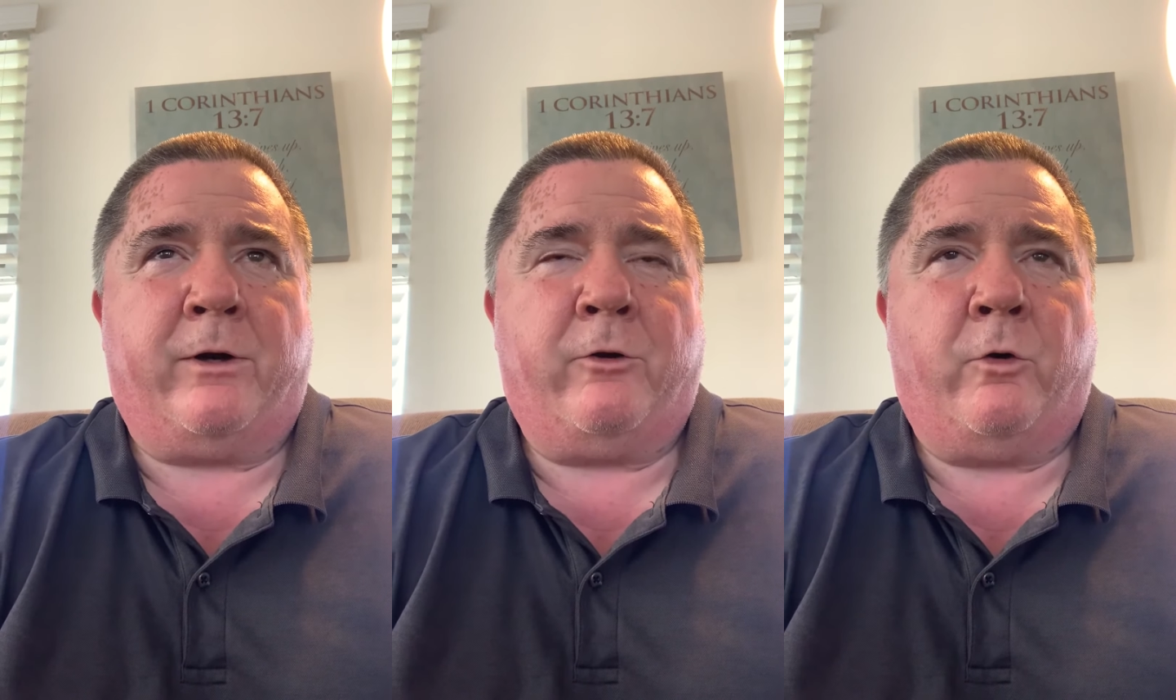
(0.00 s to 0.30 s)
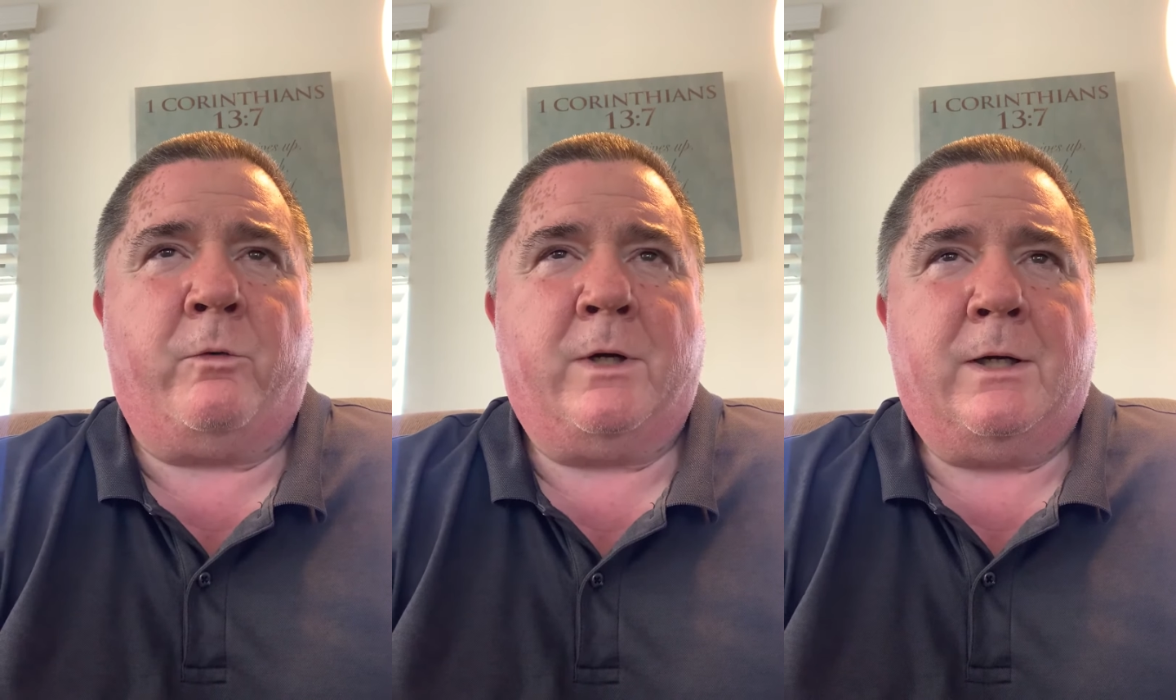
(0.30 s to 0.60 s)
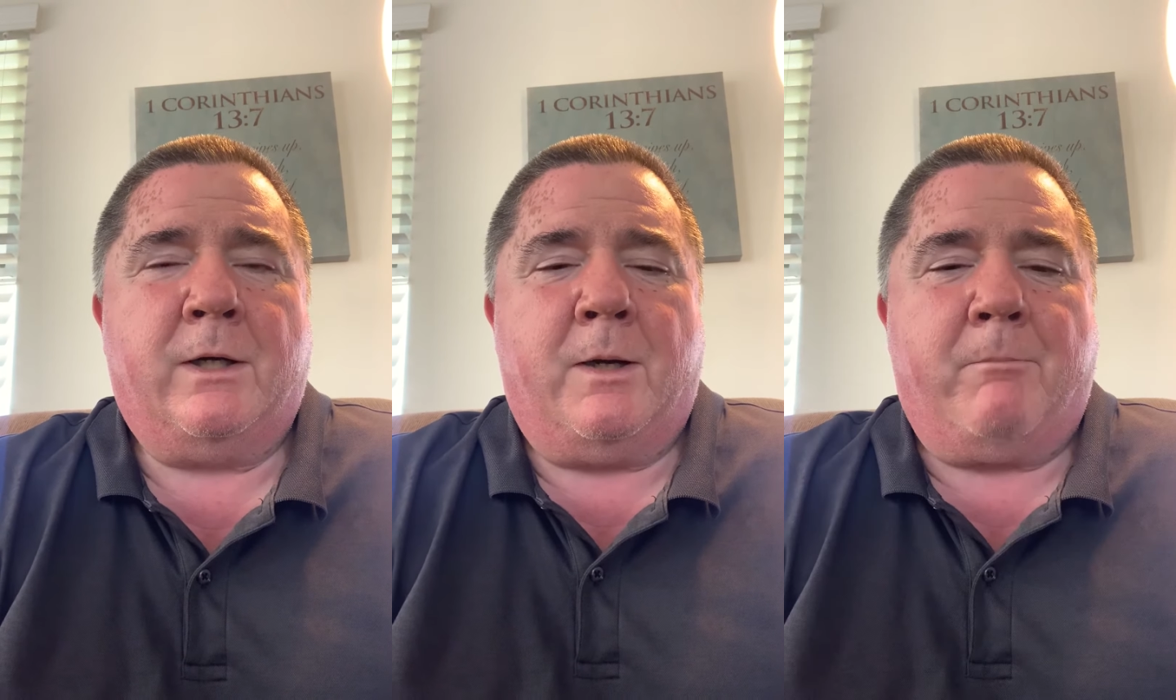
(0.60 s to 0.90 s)
I know
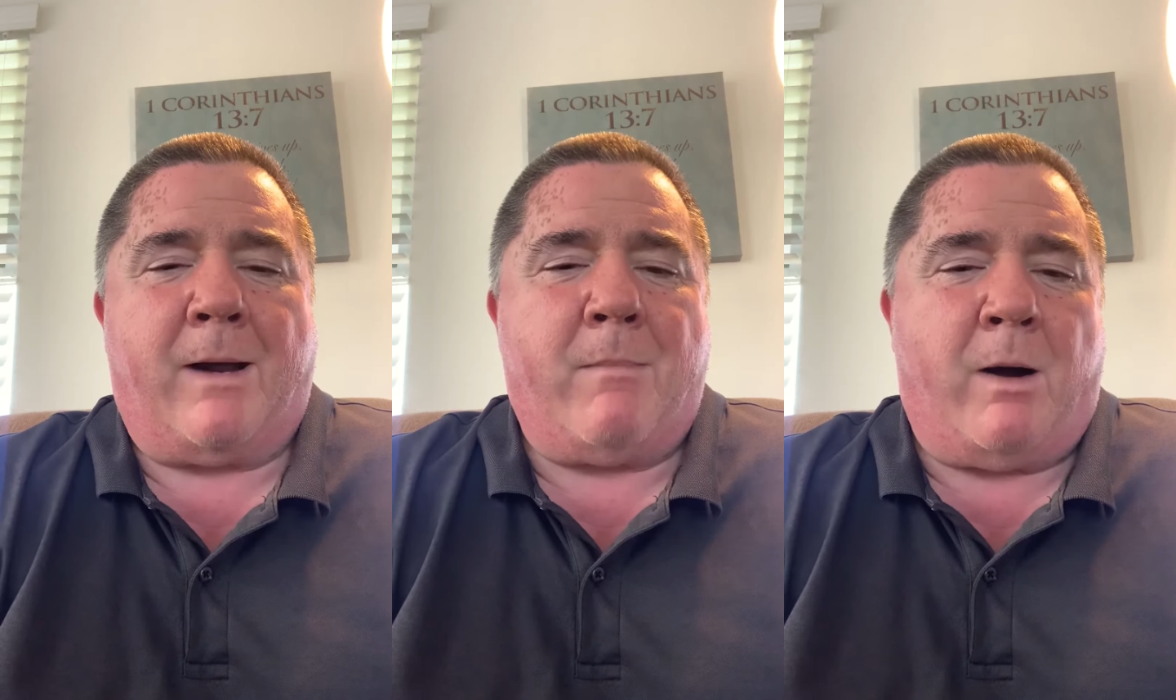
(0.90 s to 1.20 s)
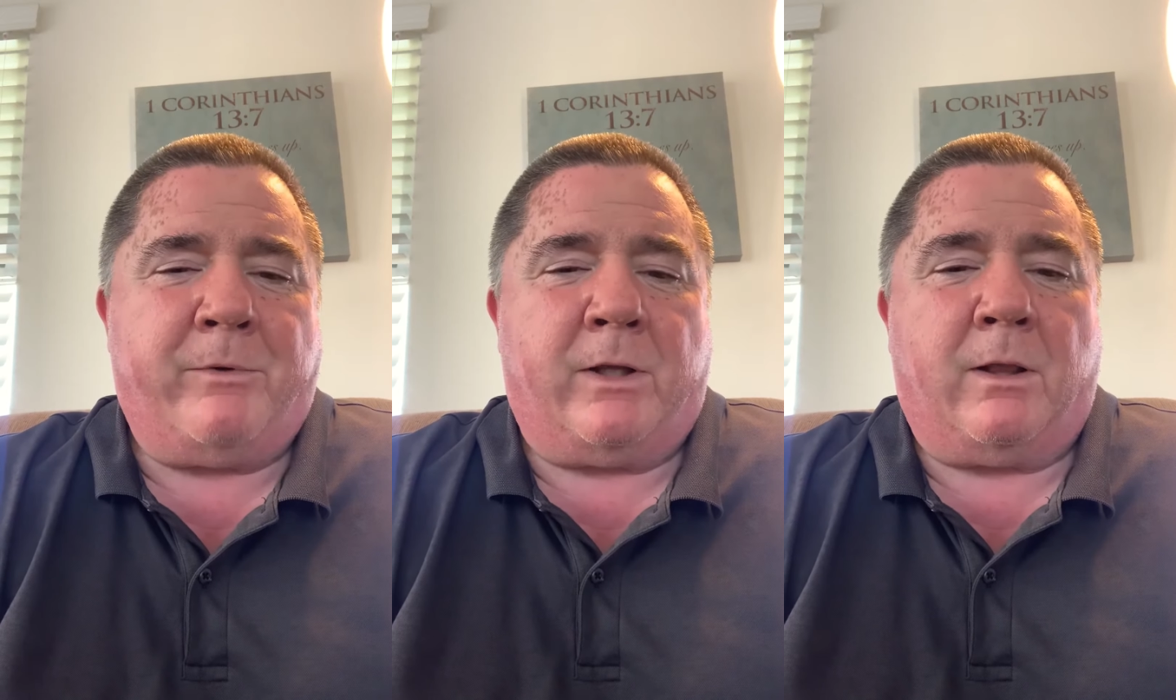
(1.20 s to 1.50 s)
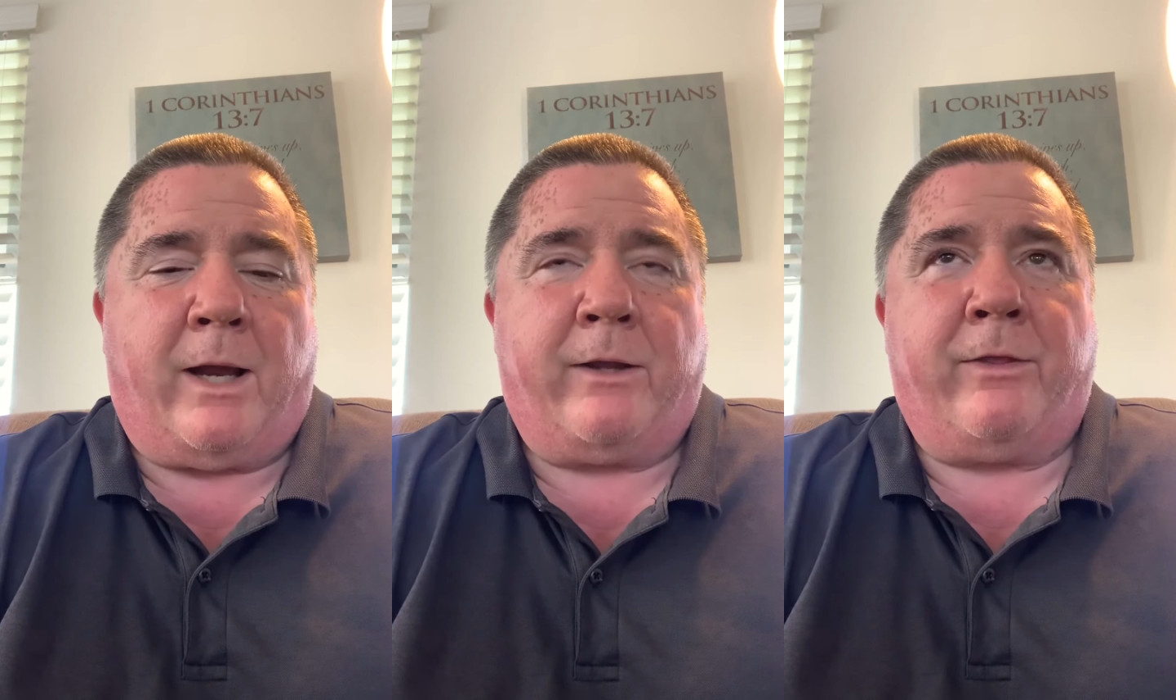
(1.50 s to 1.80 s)
my mom didn't
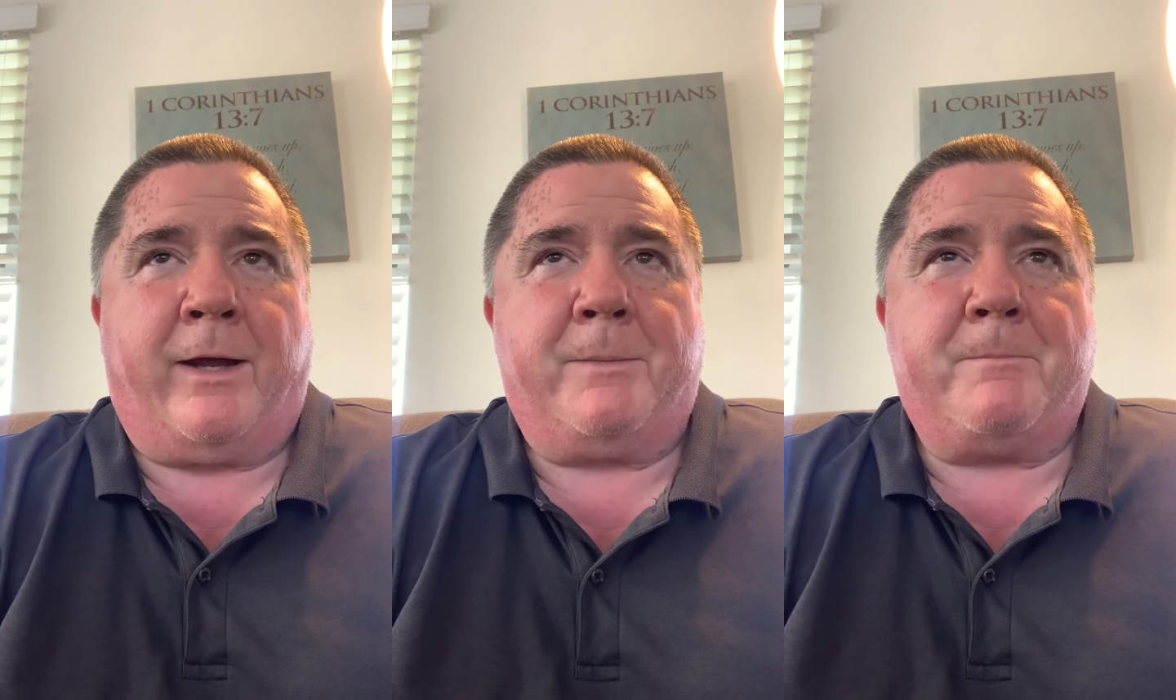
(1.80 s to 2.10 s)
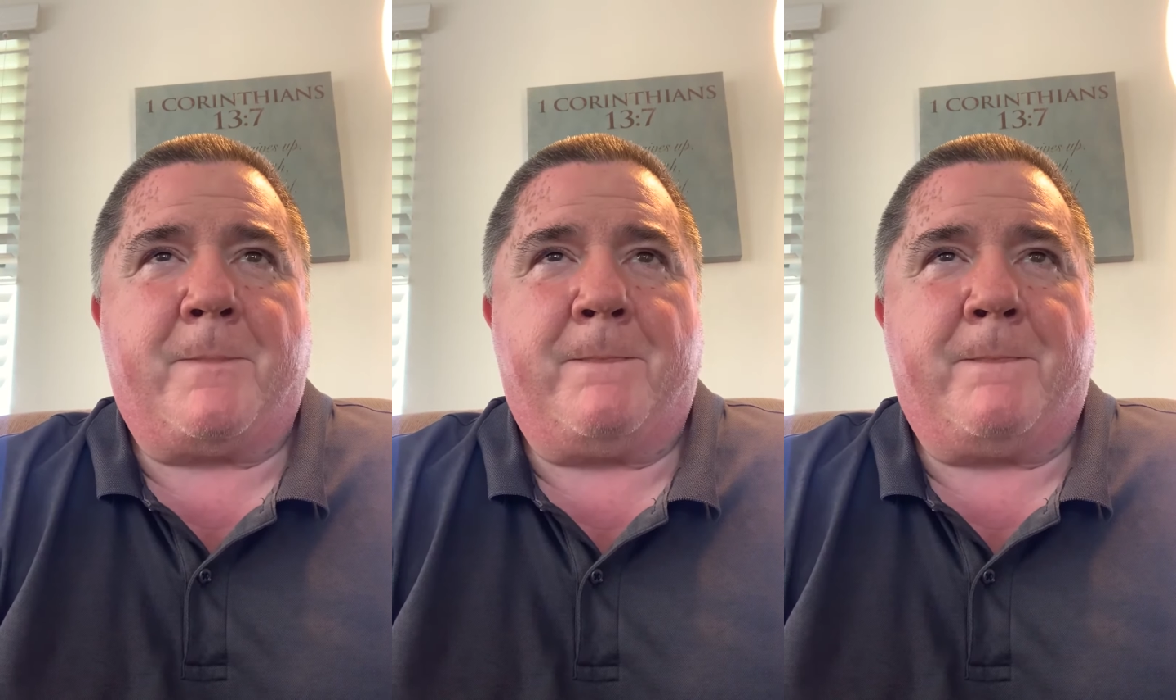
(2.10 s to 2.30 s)
like that,